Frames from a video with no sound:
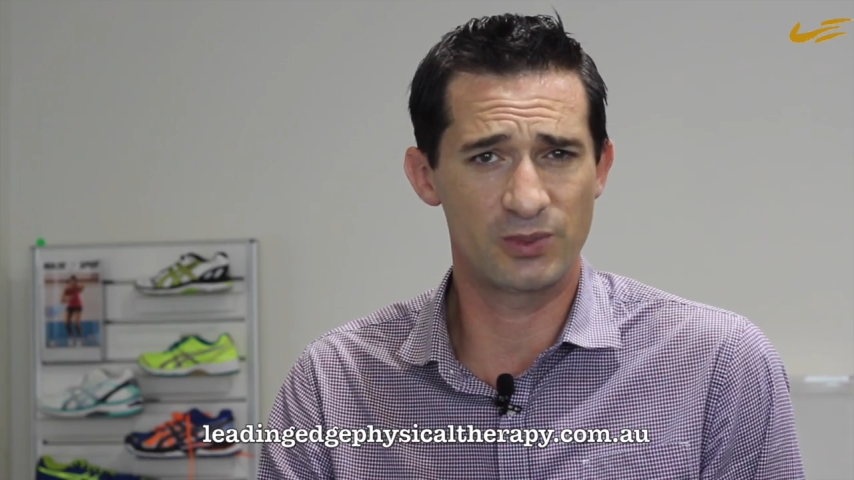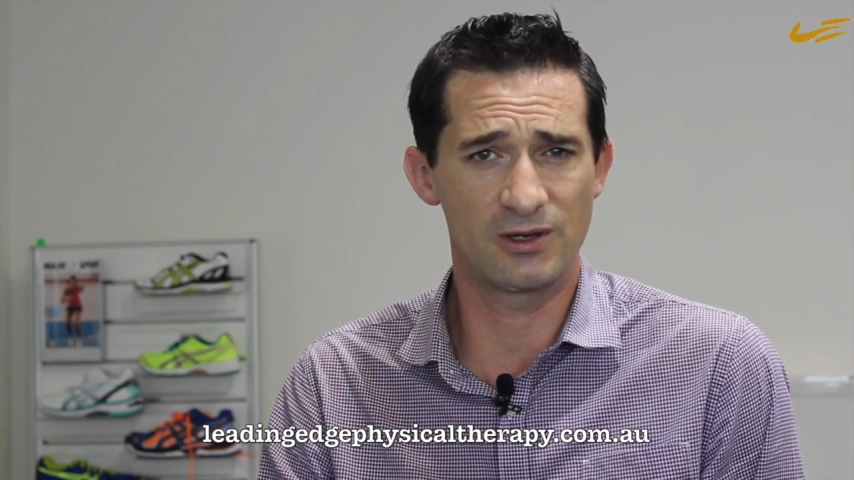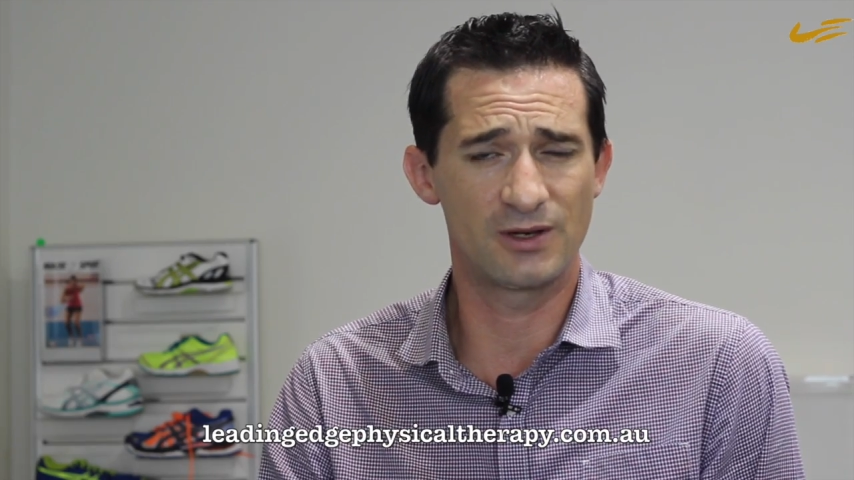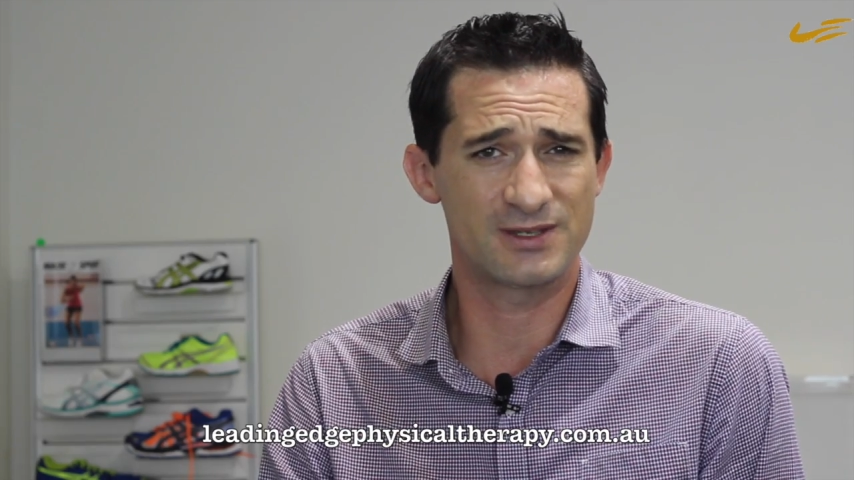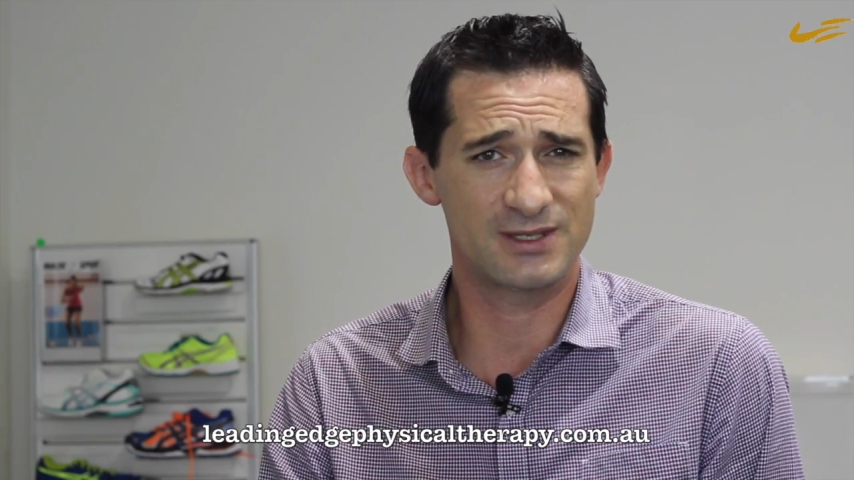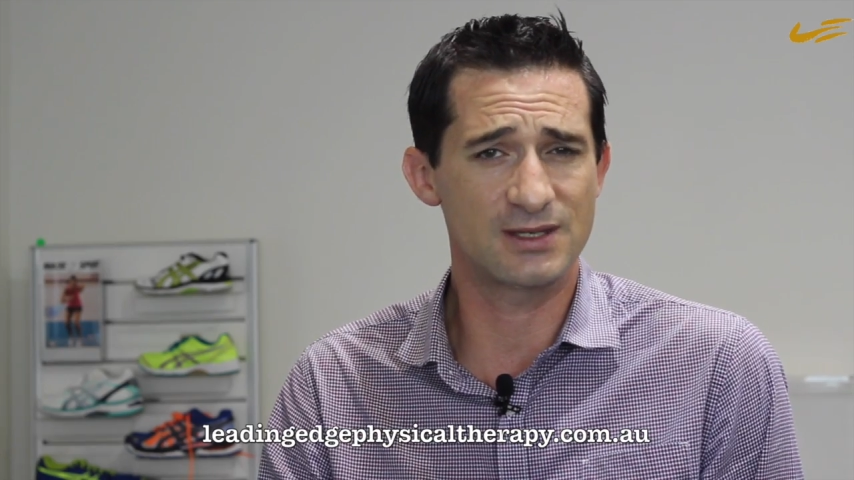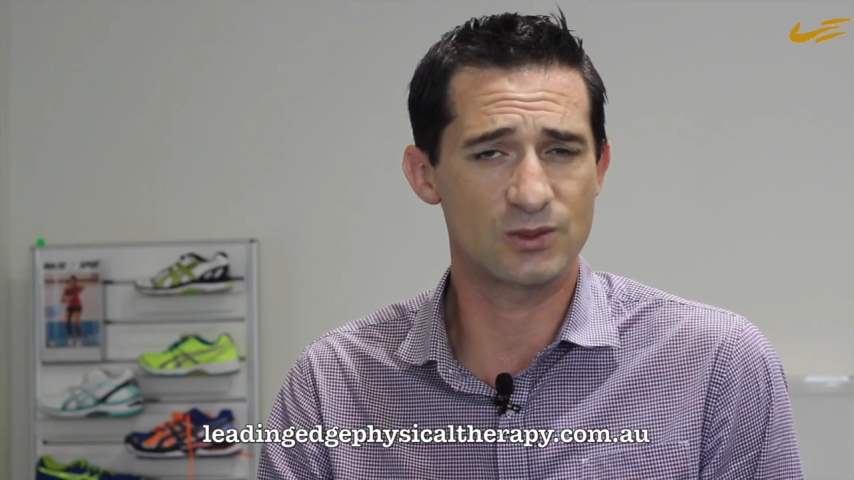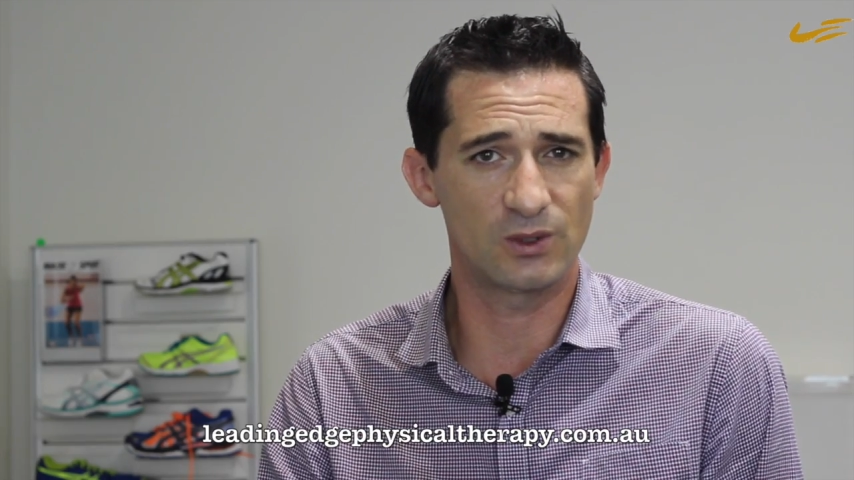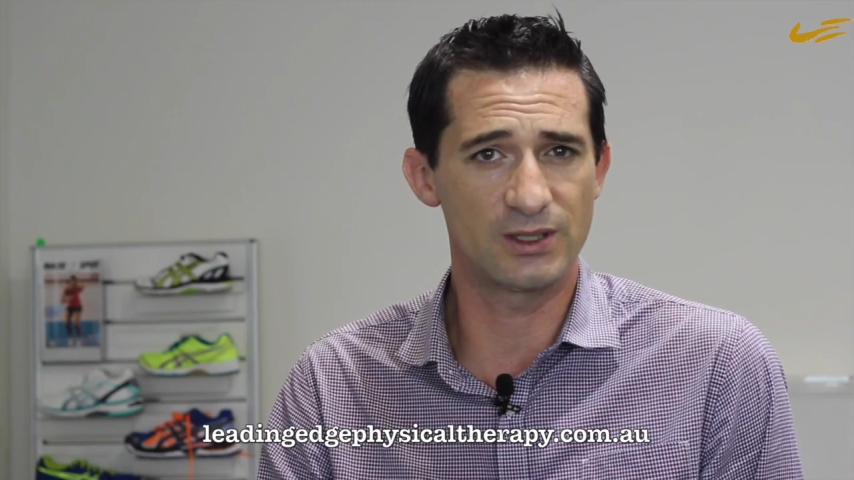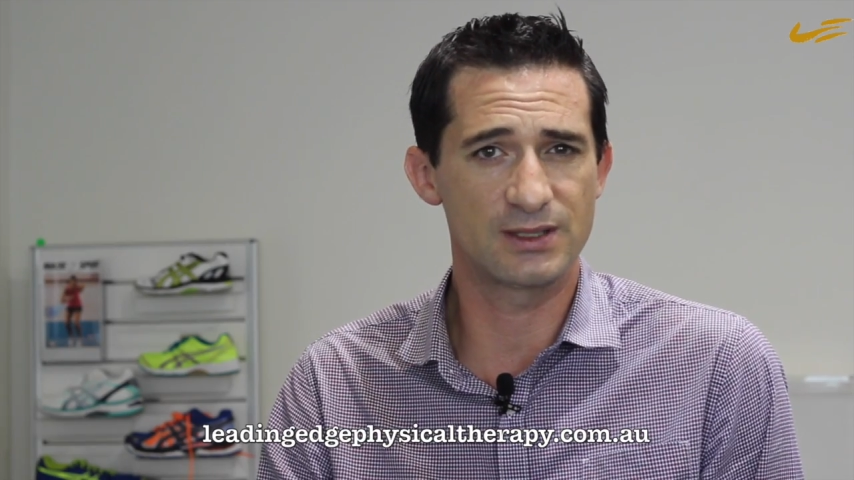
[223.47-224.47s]
a period of
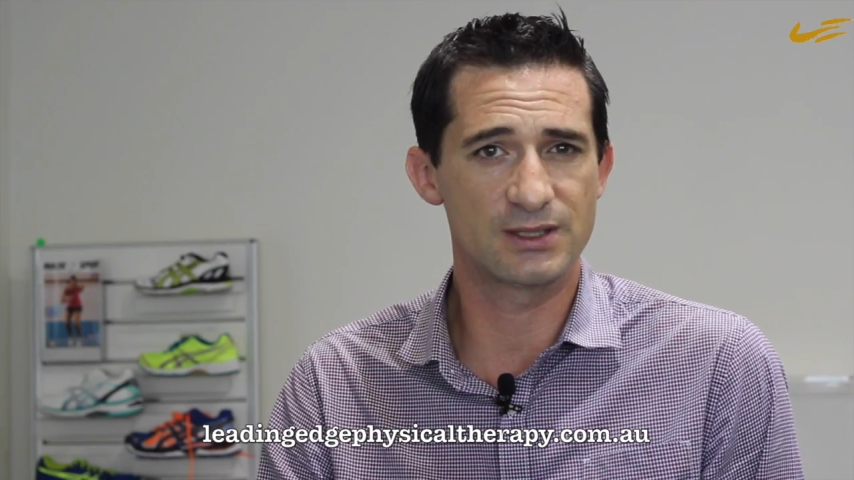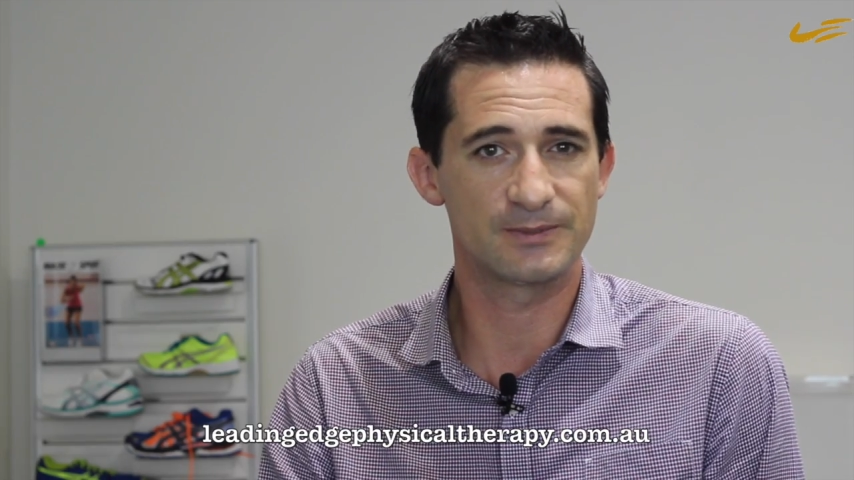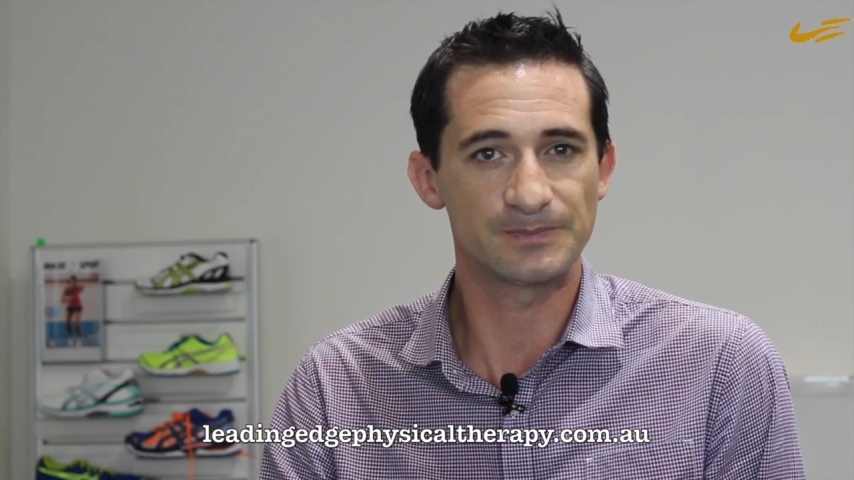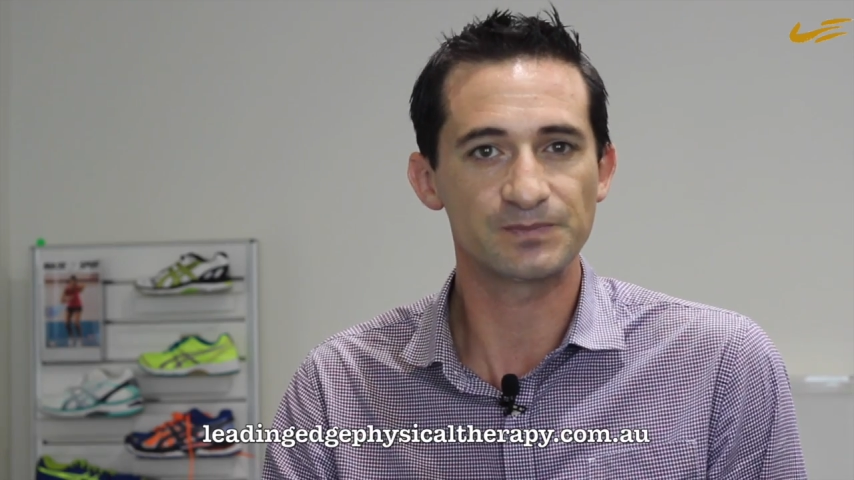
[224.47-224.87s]
6 weeks.